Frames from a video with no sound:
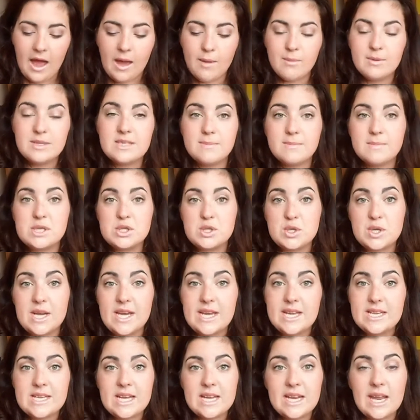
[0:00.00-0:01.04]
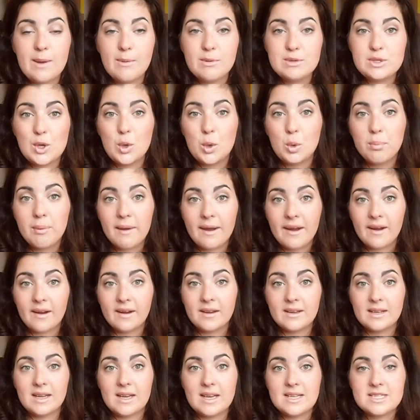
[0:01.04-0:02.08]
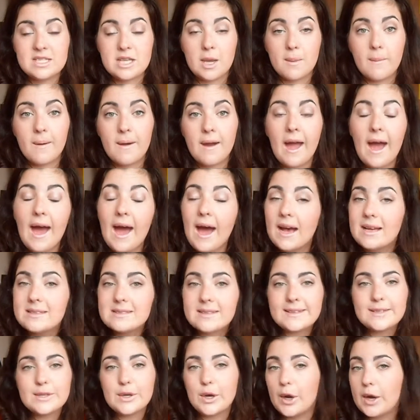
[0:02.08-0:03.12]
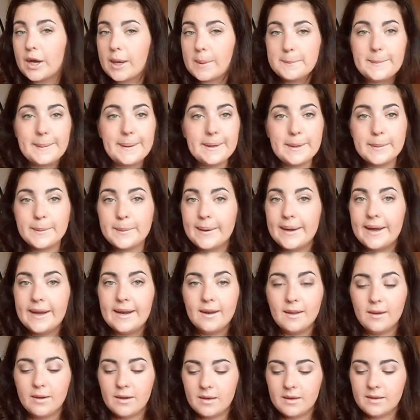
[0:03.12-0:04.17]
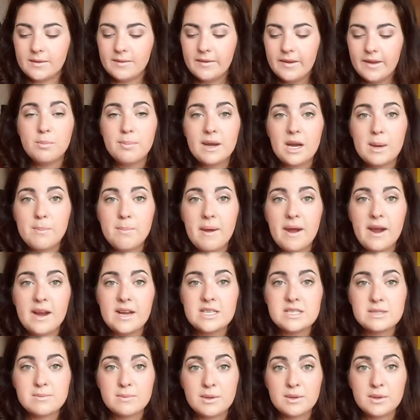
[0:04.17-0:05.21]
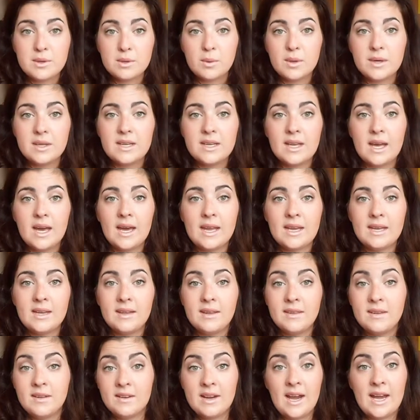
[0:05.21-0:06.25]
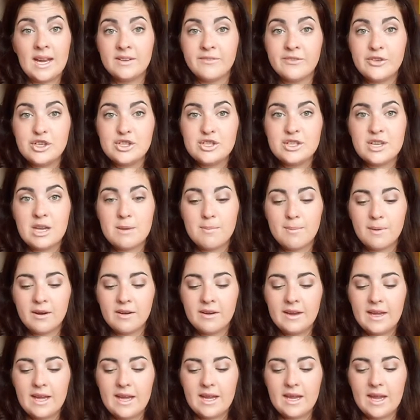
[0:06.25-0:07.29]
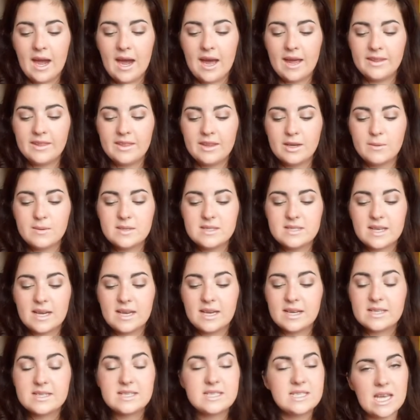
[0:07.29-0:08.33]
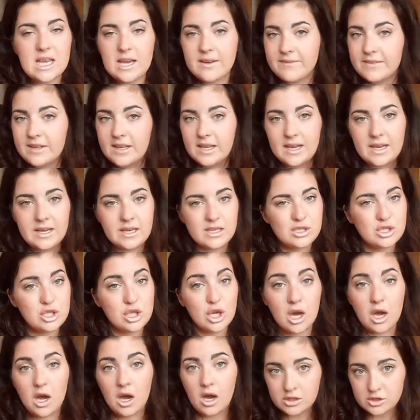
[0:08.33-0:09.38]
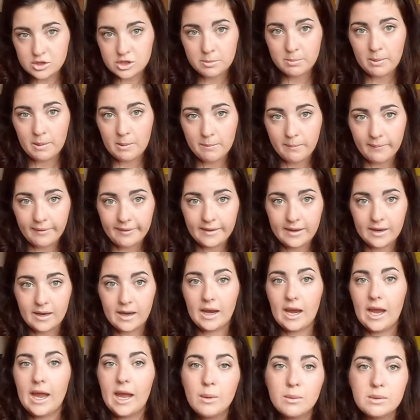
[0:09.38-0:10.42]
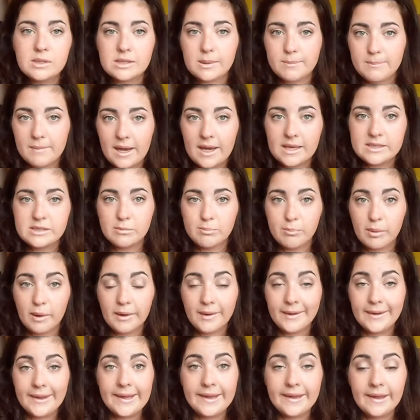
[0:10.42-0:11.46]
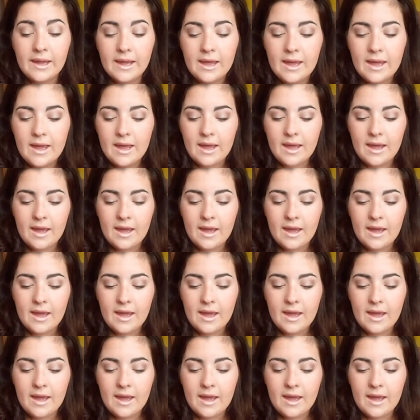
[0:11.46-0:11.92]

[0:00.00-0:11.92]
I was in Madrid and I was au pairing last summer, as I talk about quite a lot. The au pair parents were throwing their anniversary party and there was like 70 to 100 people there. It was a massive party.